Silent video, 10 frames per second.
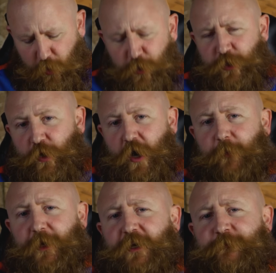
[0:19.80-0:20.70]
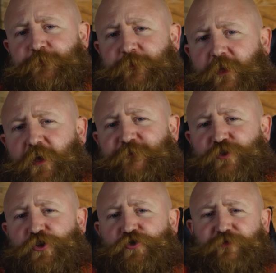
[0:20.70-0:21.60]
Under Armour have
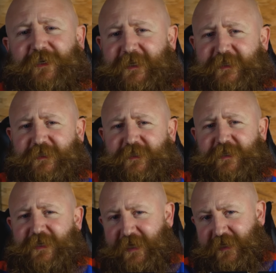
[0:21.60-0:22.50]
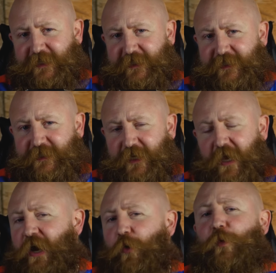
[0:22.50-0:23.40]
just released these,
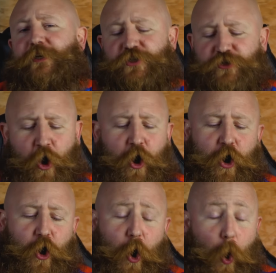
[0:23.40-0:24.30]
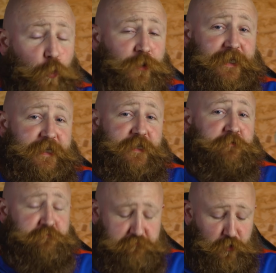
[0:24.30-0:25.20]
which not only
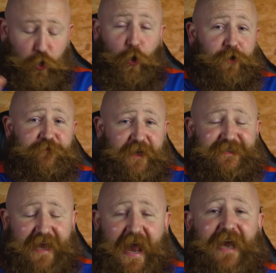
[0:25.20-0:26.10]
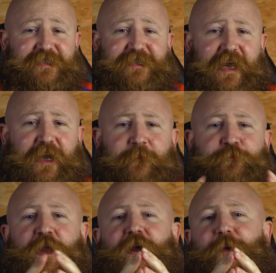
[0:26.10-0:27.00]
look fantastic,
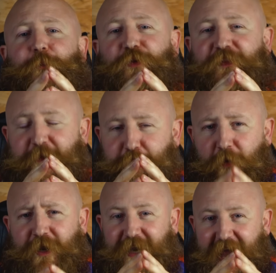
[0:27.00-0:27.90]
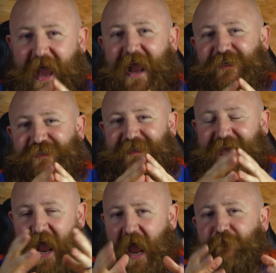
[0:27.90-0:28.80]
but they might actually
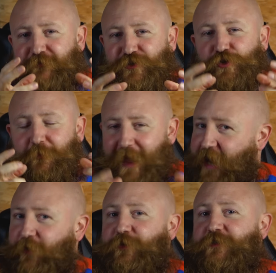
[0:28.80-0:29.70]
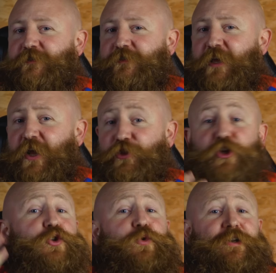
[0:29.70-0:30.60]
have some elements
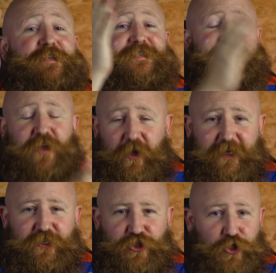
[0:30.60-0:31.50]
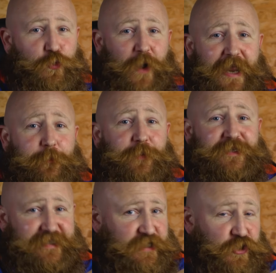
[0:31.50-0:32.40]
that you could assign to a
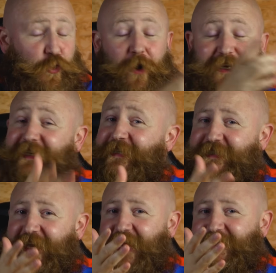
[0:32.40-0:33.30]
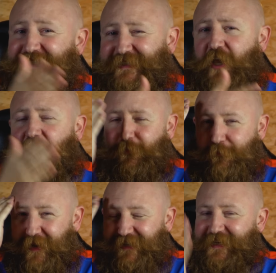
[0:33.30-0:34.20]
position, or at least a certain
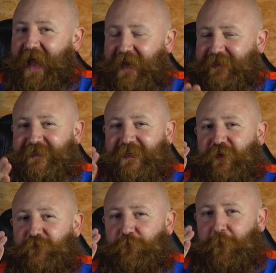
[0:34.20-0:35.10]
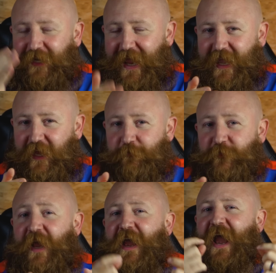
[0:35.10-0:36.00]
mentality of player.
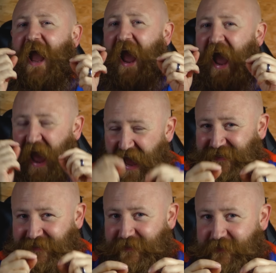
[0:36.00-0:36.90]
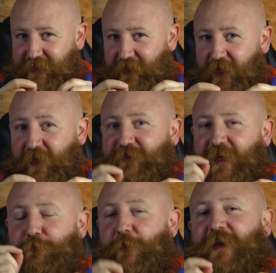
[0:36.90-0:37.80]
And
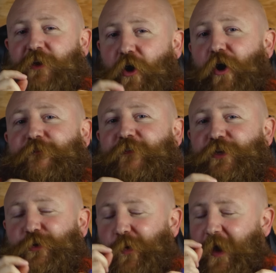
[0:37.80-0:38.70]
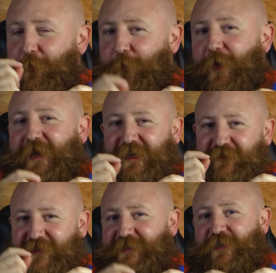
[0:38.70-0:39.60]
they might offer you a bit
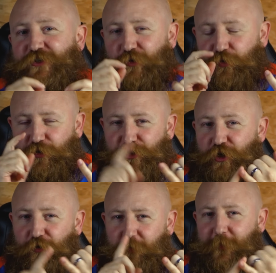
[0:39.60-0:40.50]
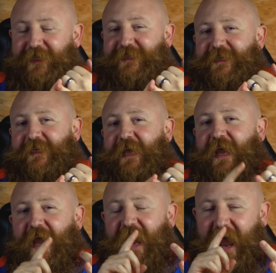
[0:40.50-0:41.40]
of additional durability
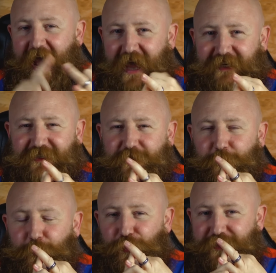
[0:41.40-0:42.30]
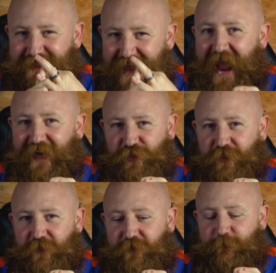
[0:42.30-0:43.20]
and
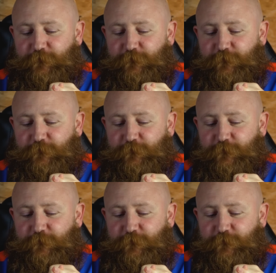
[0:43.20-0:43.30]
protection.